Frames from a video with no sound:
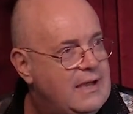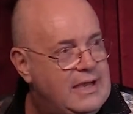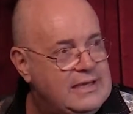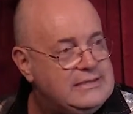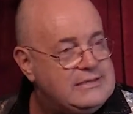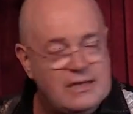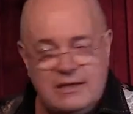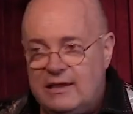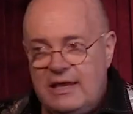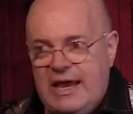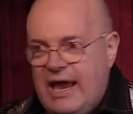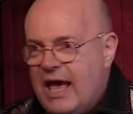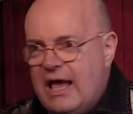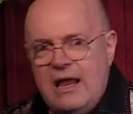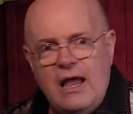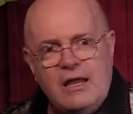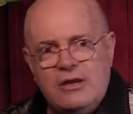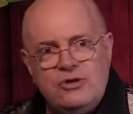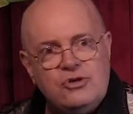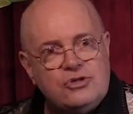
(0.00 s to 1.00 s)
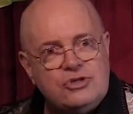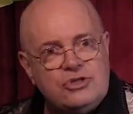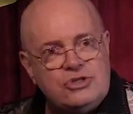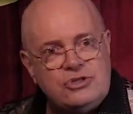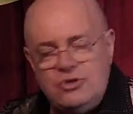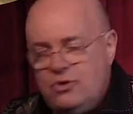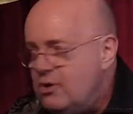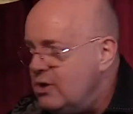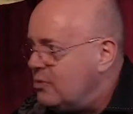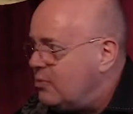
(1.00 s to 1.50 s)
I suddenly had
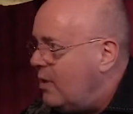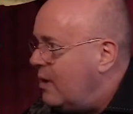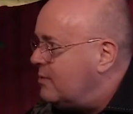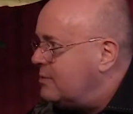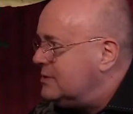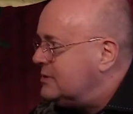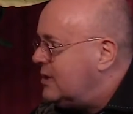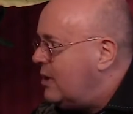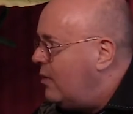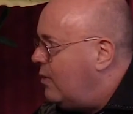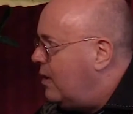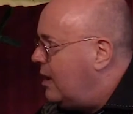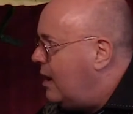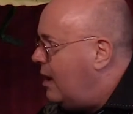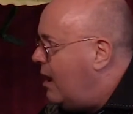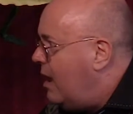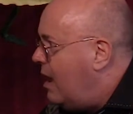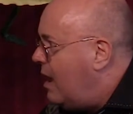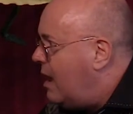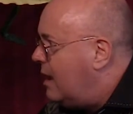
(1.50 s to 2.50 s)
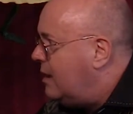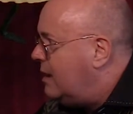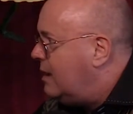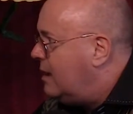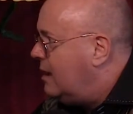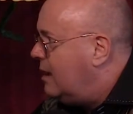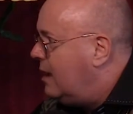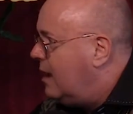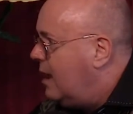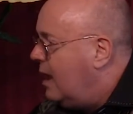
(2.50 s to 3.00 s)
understood what was going on,
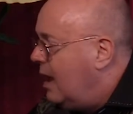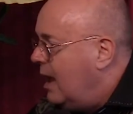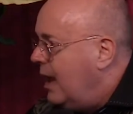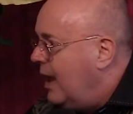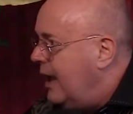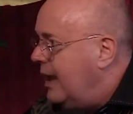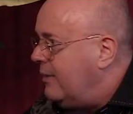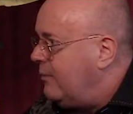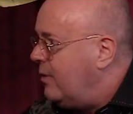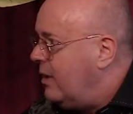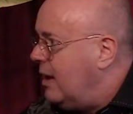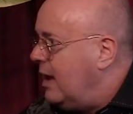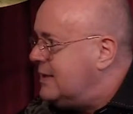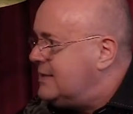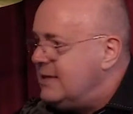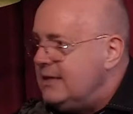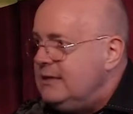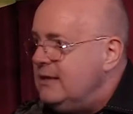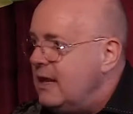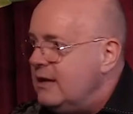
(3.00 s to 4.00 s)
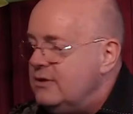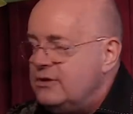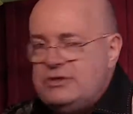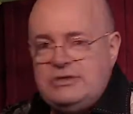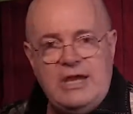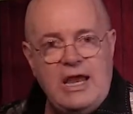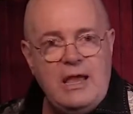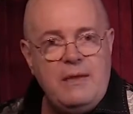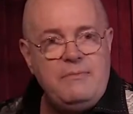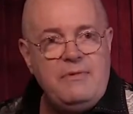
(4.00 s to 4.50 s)
where I didn't
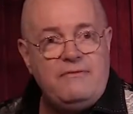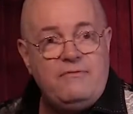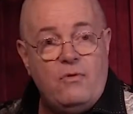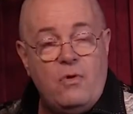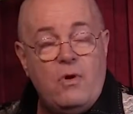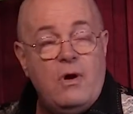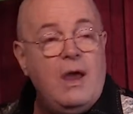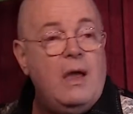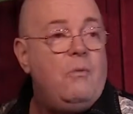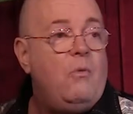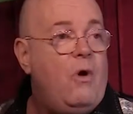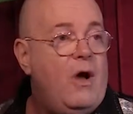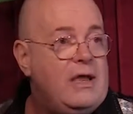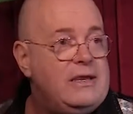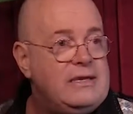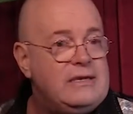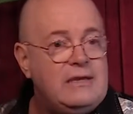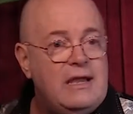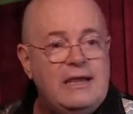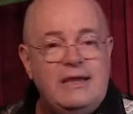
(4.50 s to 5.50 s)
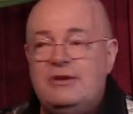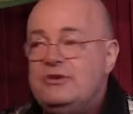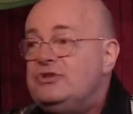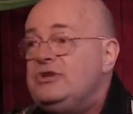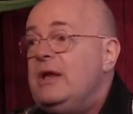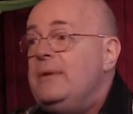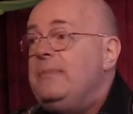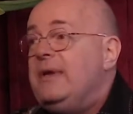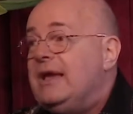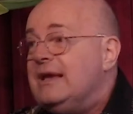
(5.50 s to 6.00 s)
understand before. And why didn't I
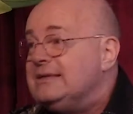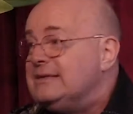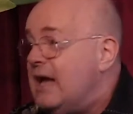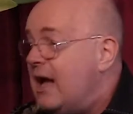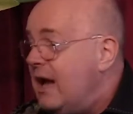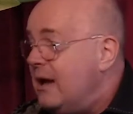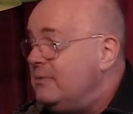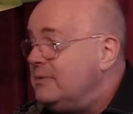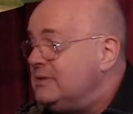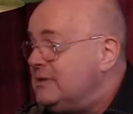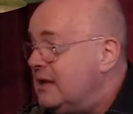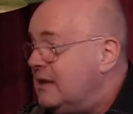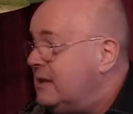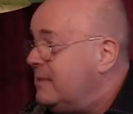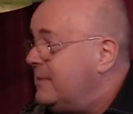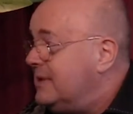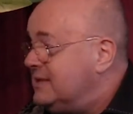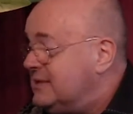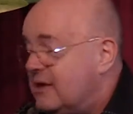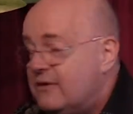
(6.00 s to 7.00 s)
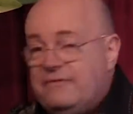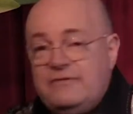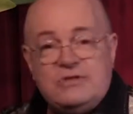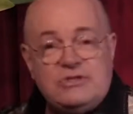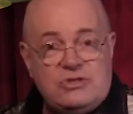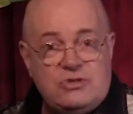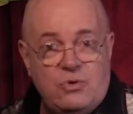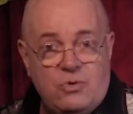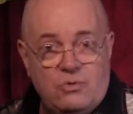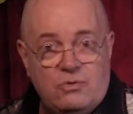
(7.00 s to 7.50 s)
understand? Because I was telling myself a
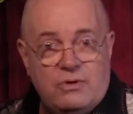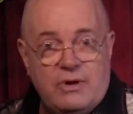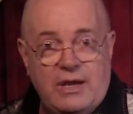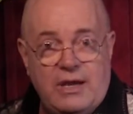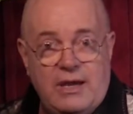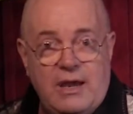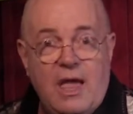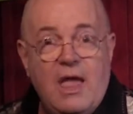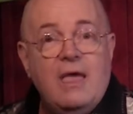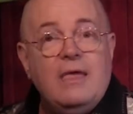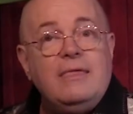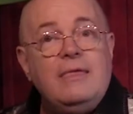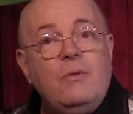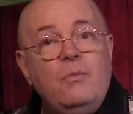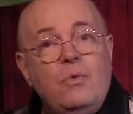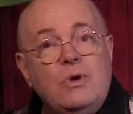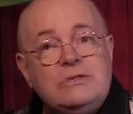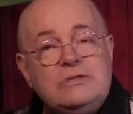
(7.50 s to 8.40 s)
story that